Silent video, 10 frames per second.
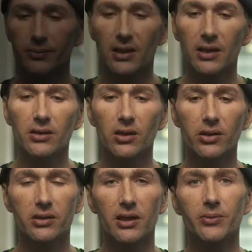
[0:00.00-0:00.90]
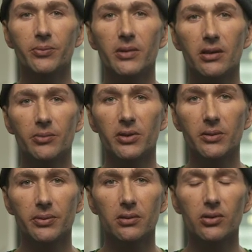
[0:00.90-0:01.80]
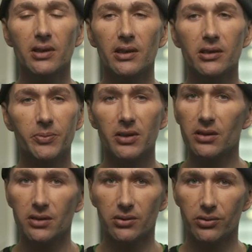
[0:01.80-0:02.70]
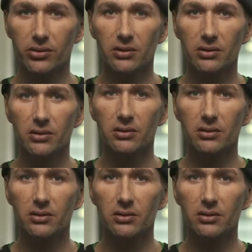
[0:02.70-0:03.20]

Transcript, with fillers: I had a hard time meeting people because I didn't speak English.